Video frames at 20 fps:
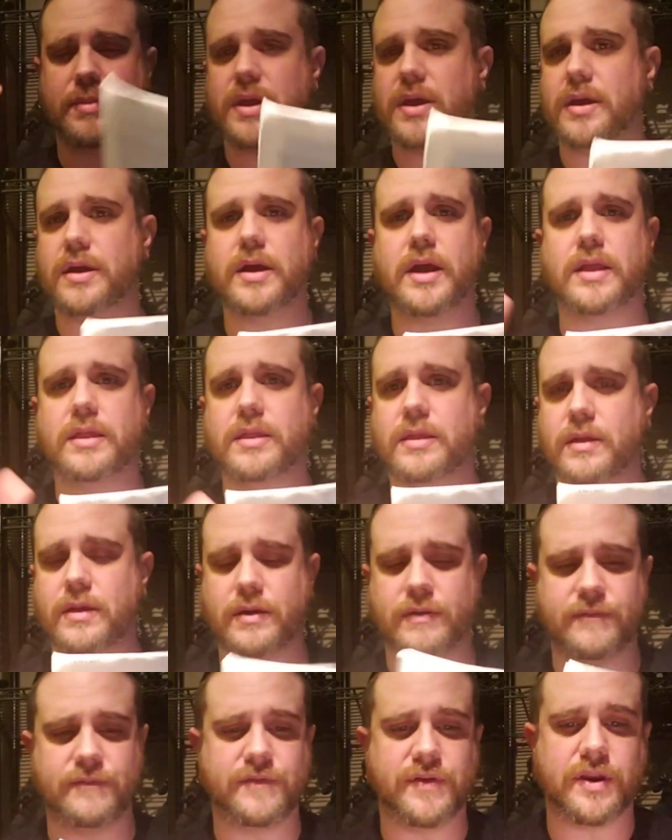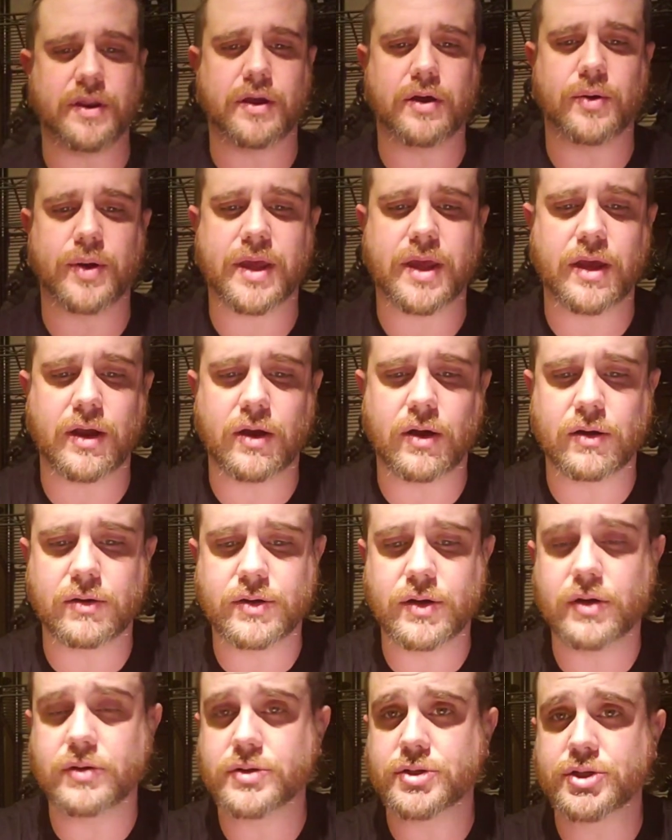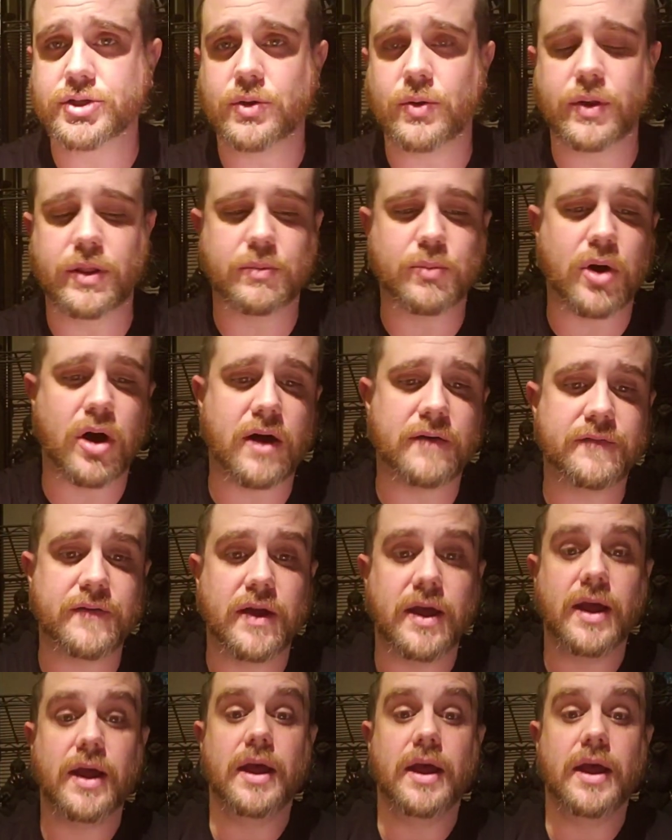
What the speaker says: to be in the video here, showing them off.